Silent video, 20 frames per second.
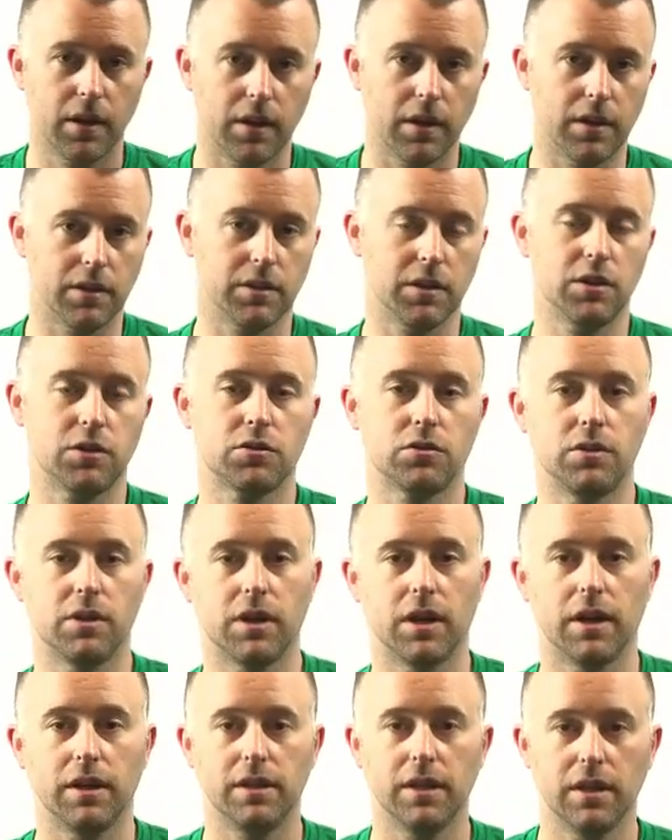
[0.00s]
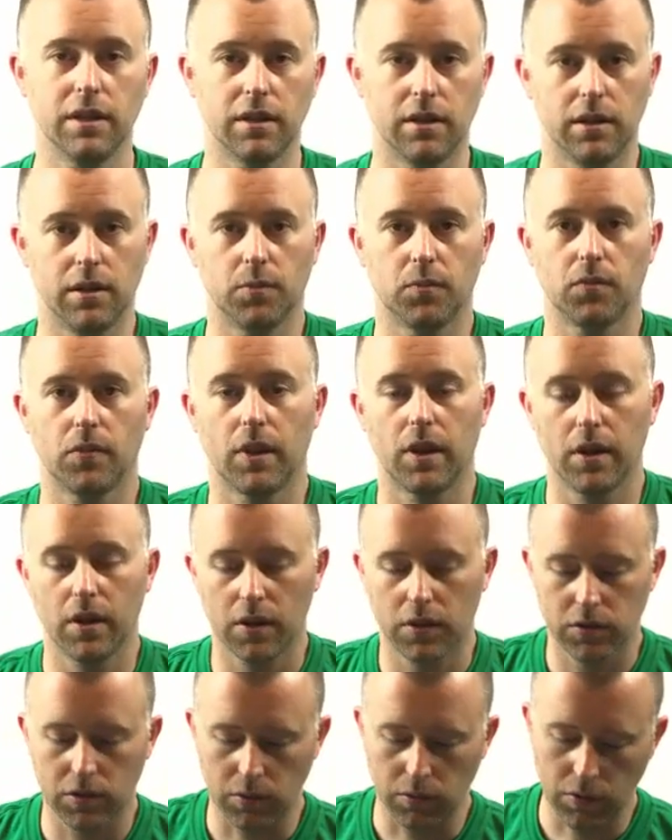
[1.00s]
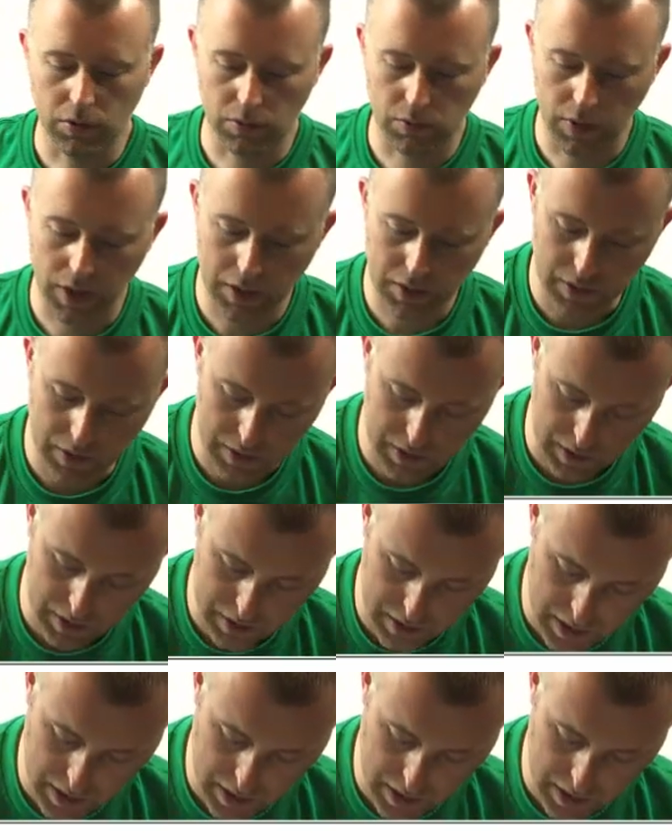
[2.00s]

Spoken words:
is a trig identity. So I'm going to write this as